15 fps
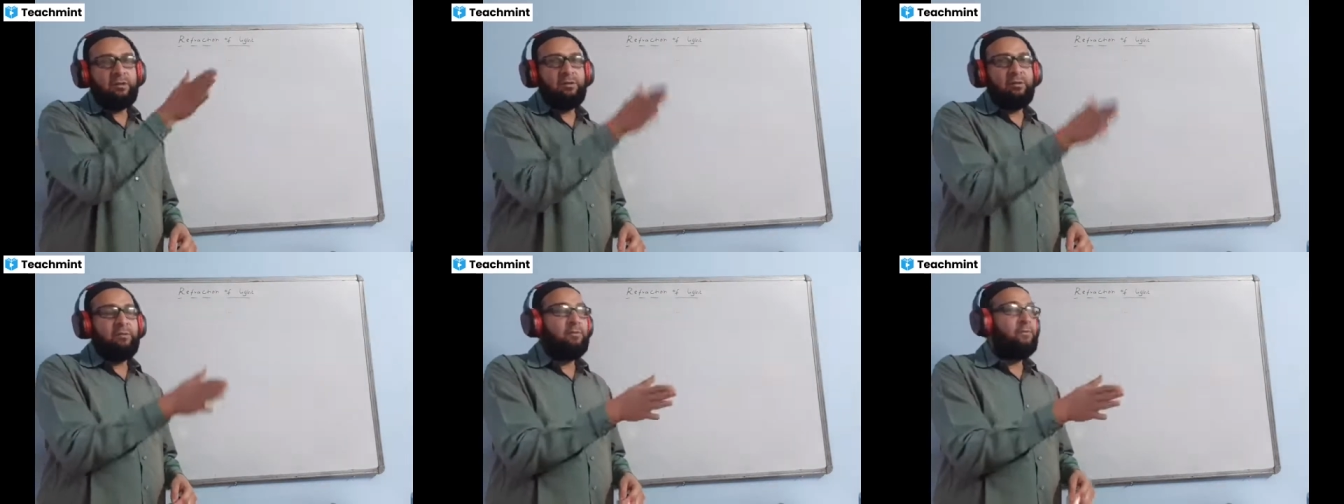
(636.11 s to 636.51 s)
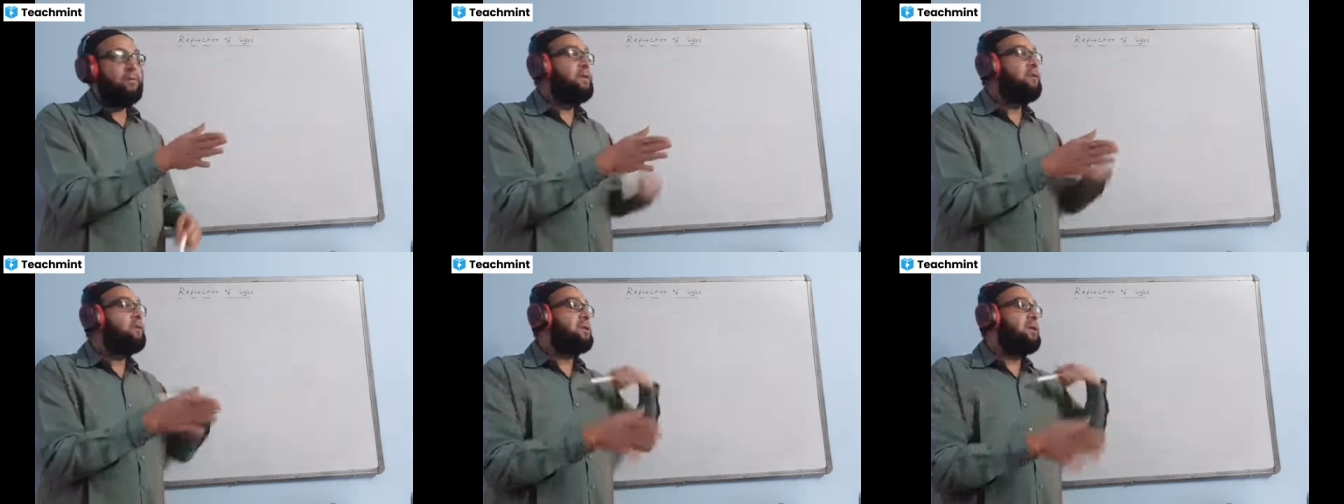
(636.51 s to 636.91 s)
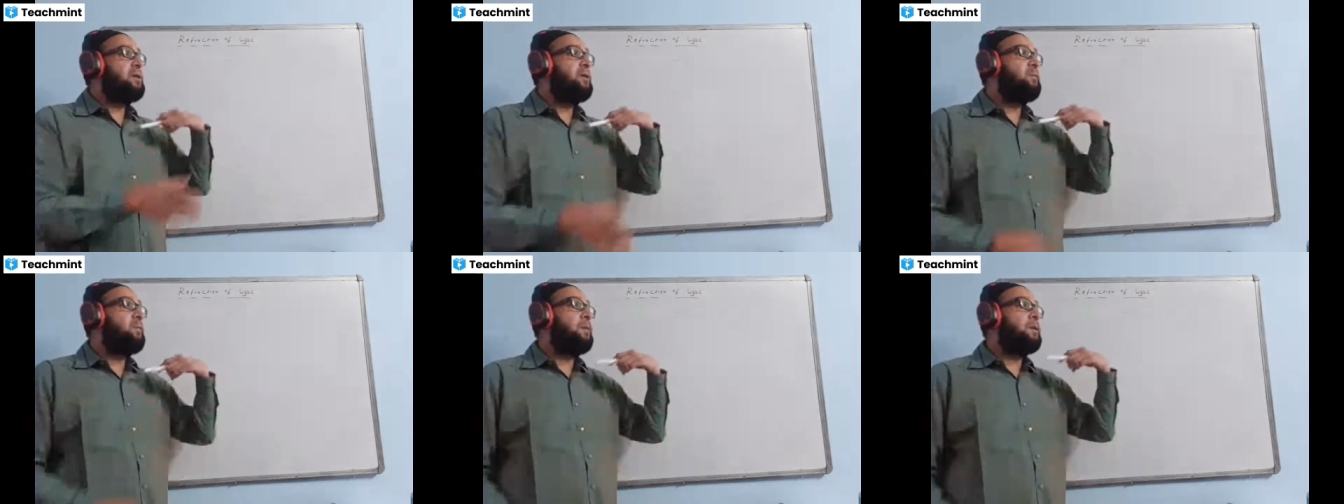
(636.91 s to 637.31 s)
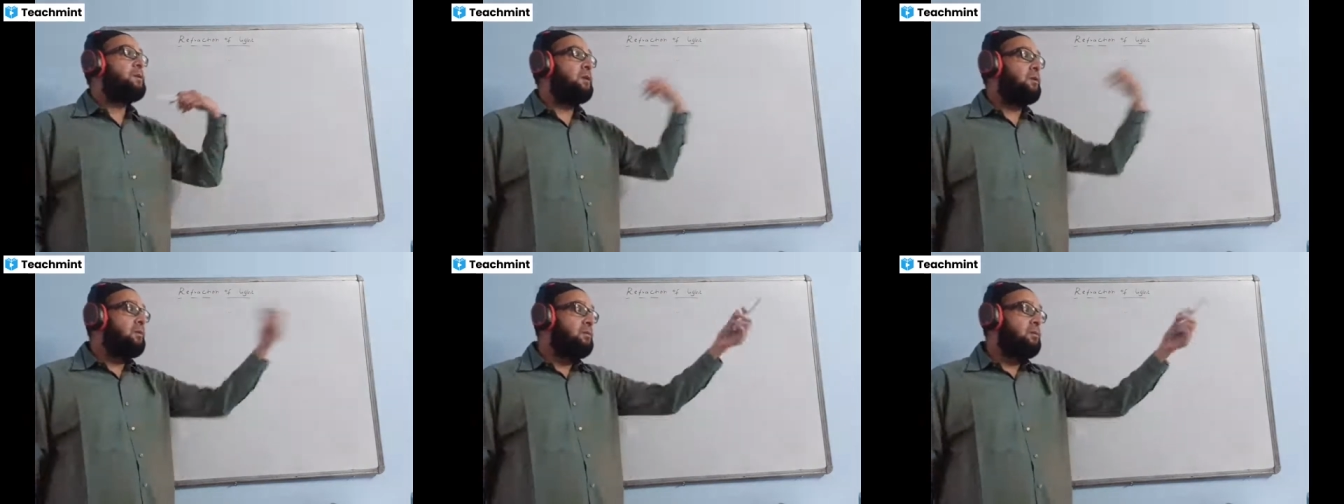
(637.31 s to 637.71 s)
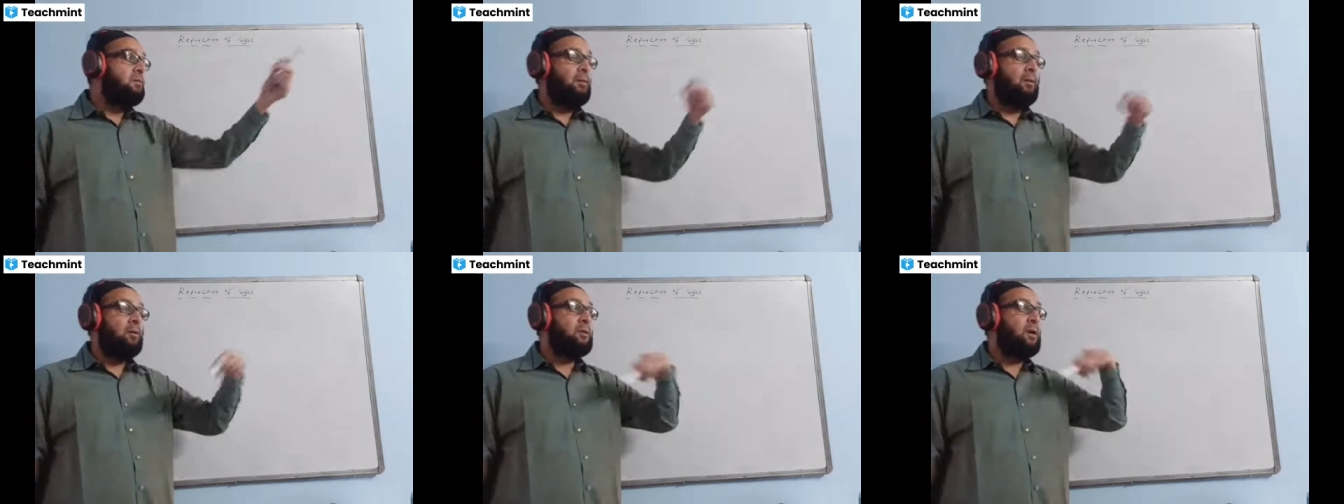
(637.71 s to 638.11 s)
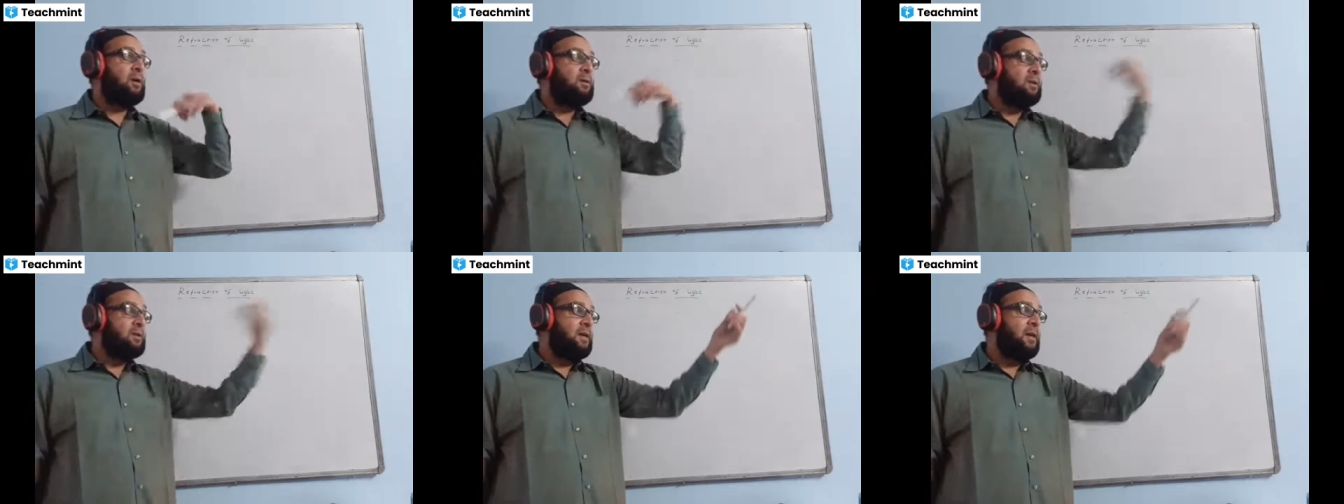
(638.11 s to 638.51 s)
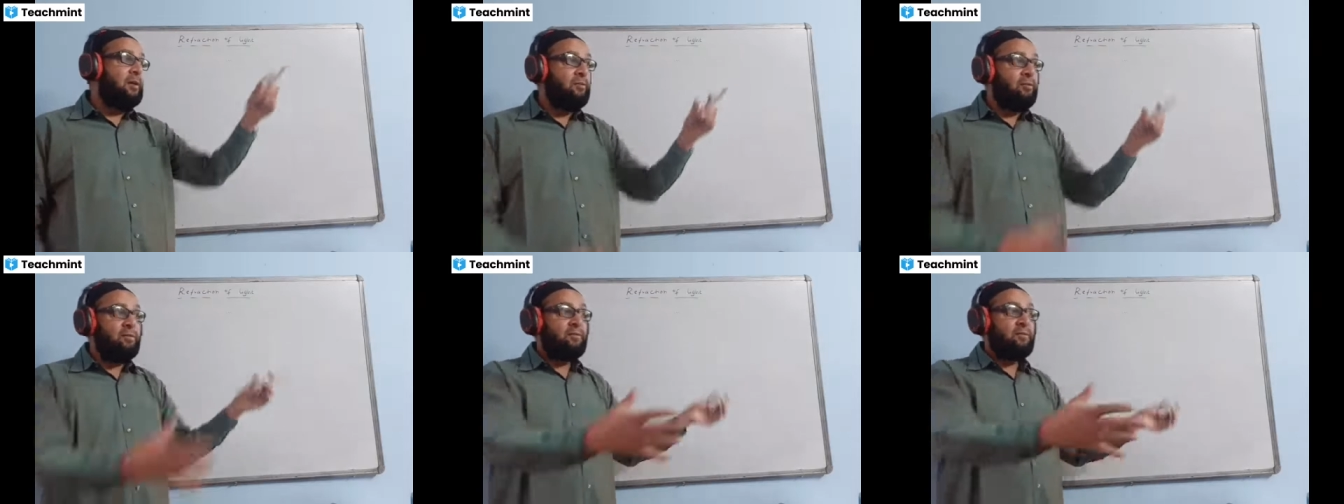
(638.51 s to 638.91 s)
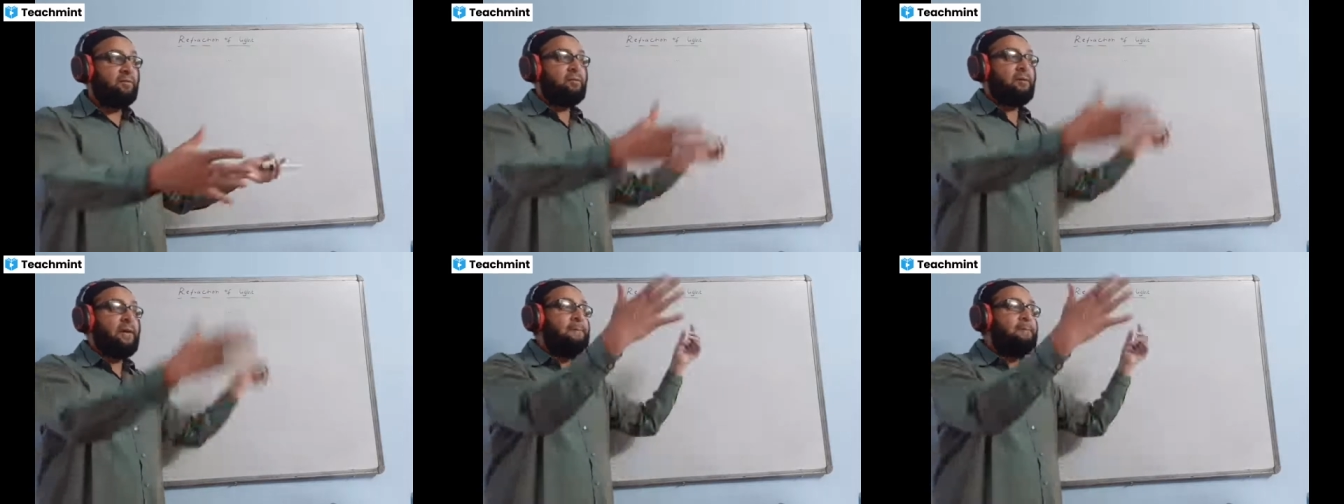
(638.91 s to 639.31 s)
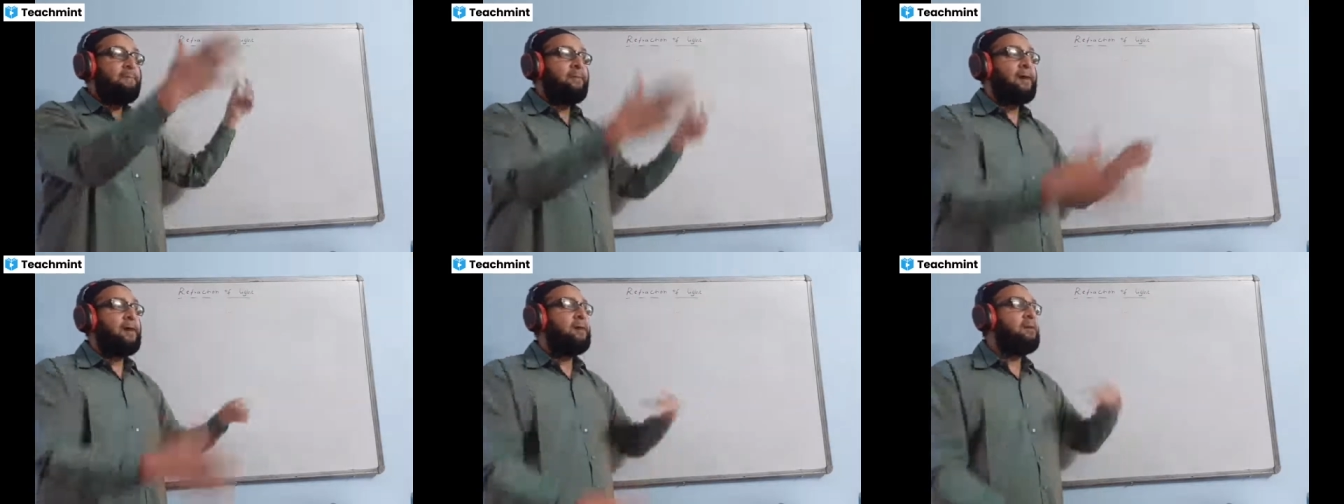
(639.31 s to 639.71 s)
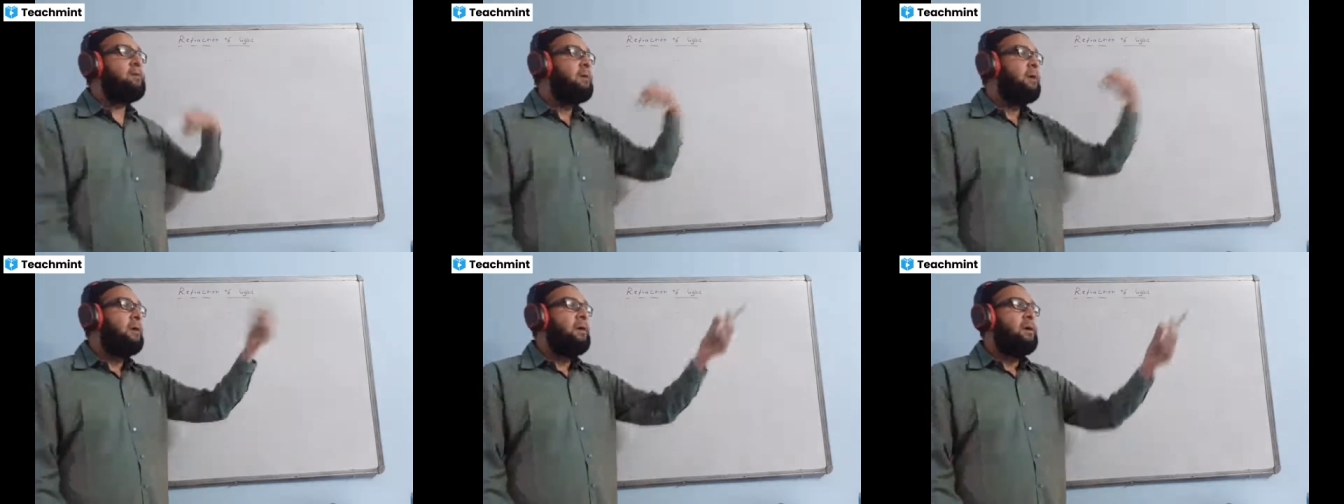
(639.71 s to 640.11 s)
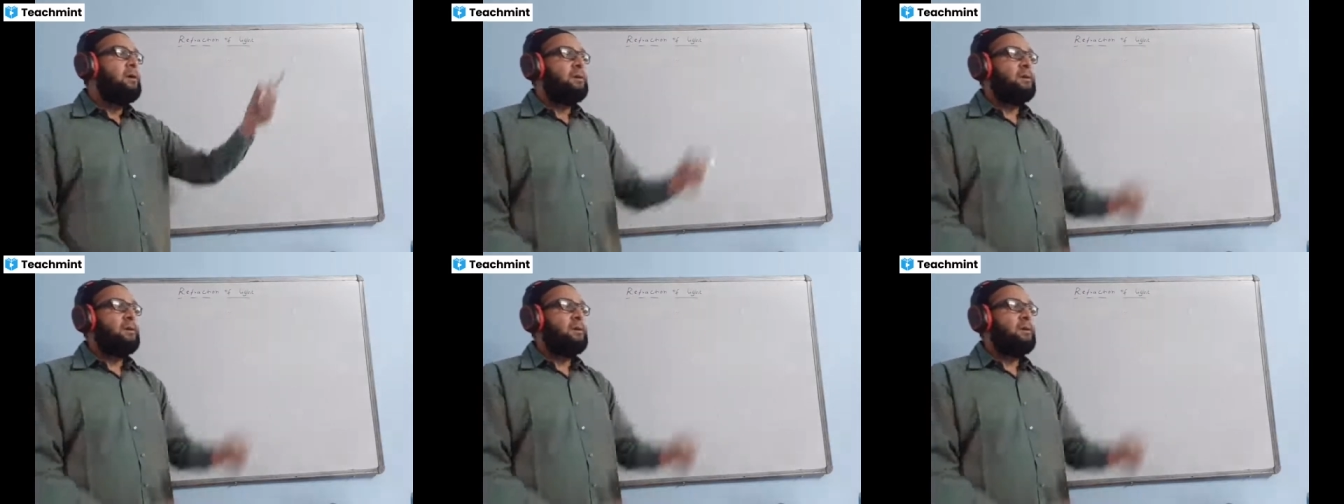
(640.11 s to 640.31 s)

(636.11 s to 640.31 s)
You know, when you see the person on the other side of a campfire,